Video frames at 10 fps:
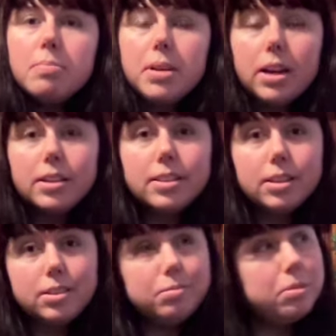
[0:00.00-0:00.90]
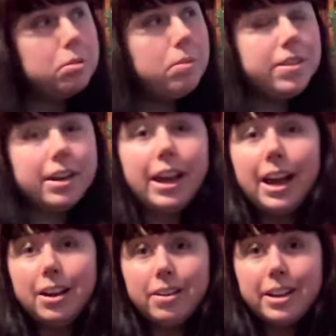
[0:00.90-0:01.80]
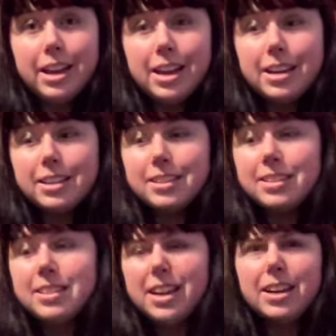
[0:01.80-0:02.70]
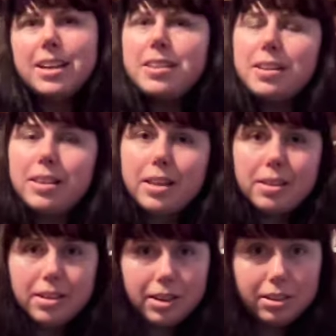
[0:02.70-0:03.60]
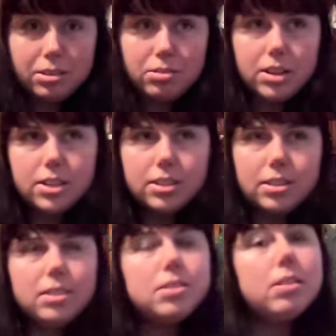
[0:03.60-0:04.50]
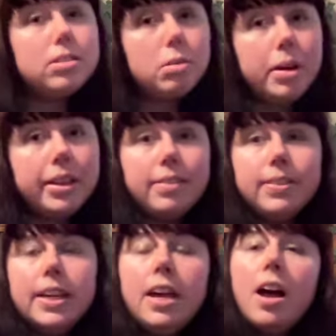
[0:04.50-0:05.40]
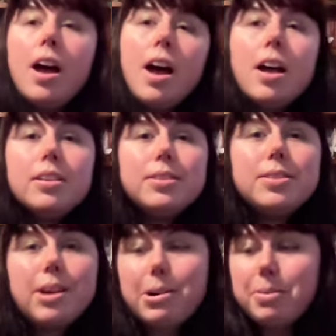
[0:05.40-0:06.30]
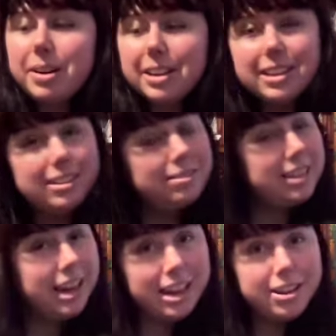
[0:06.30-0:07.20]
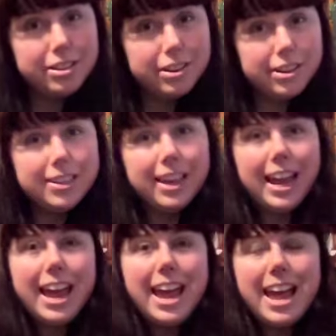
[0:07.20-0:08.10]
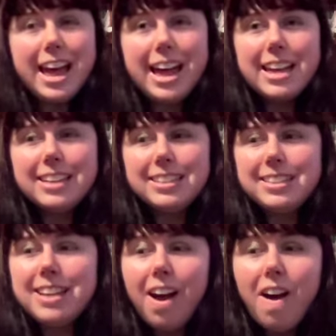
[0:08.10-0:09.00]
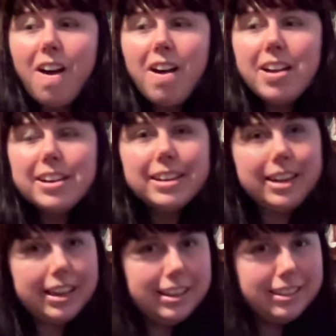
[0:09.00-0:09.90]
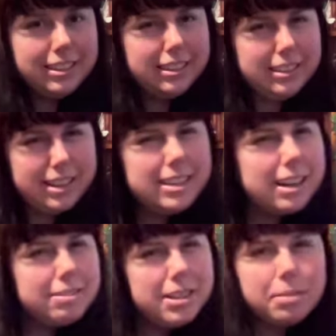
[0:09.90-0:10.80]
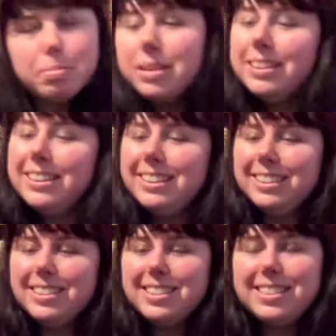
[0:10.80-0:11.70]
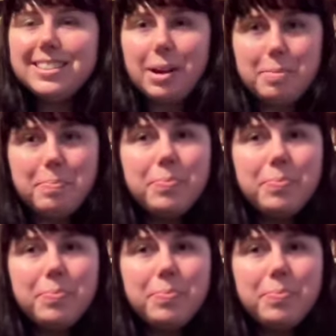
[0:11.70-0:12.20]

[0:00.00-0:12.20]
because it was one that I had on hand, and I think that the illustrations on these cards are quite lovely. So we're going to take a look and dig down deep. So